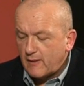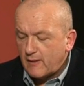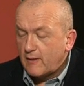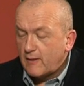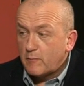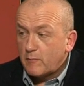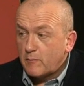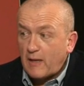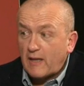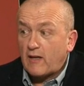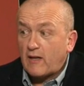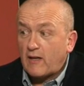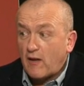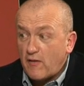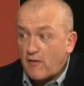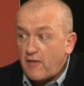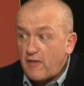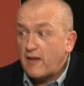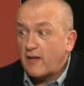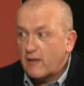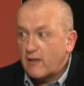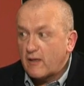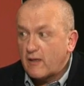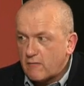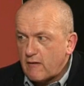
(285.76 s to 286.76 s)
Black, I
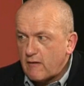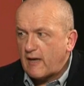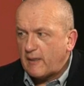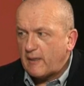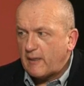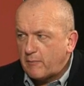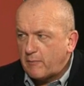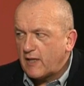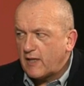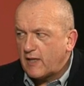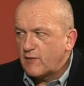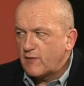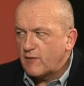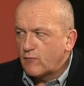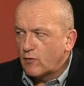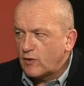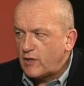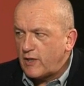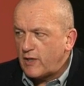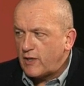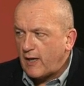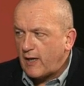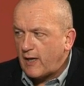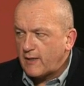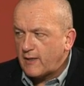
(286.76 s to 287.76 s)
think, correctly plays rook
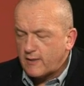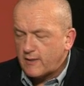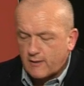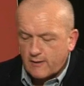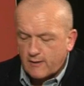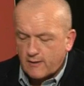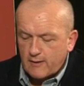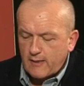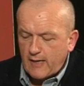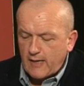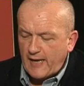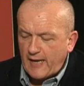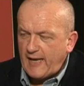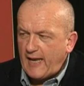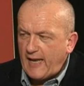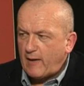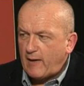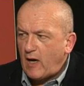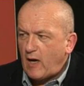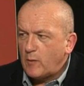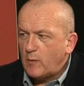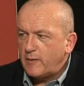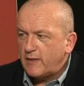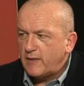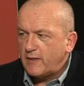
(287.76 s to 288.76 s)
g8, and now
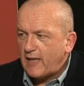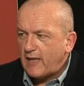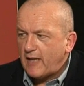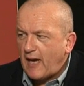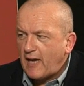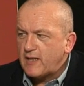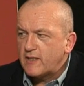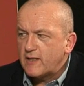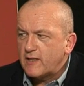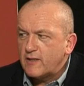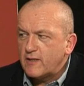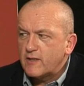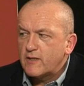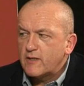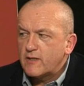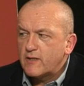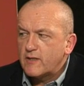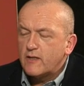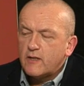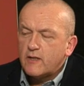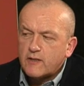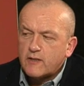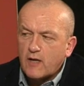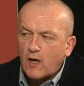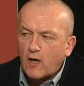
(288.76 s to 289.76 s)
Albert hastens
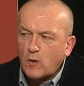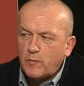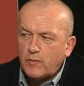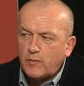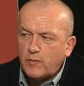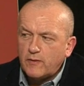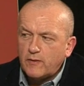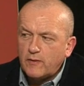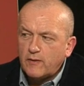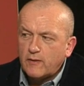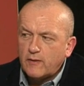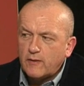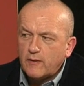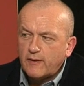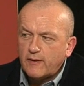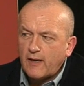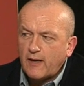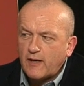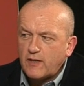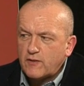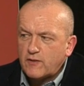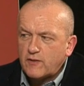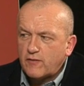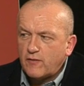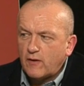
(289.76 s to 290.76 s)
to open the
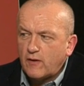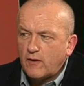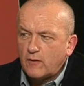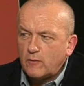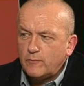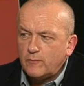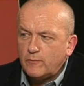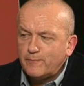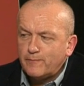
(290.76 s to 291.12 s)
h-file.